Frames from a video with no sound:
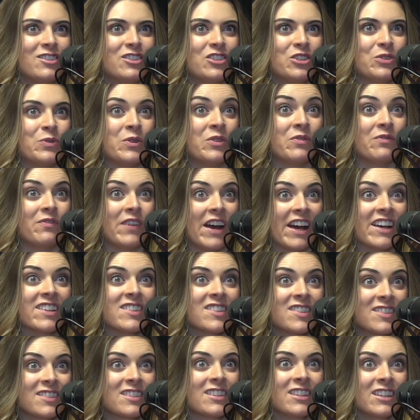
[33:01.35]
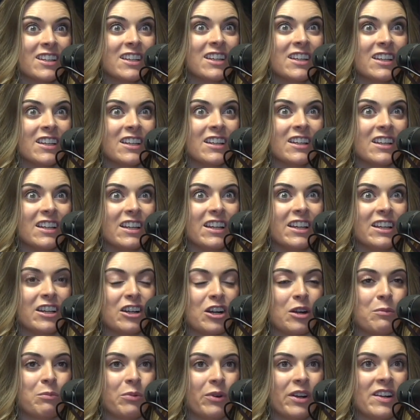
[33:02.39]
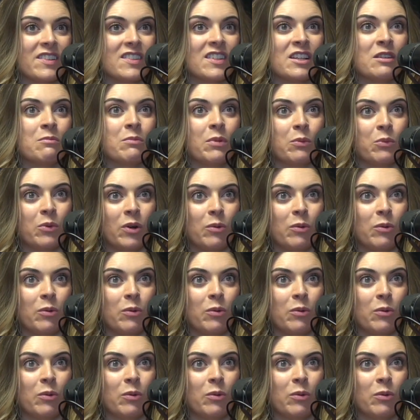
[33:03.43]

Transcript: to invest in our present, but more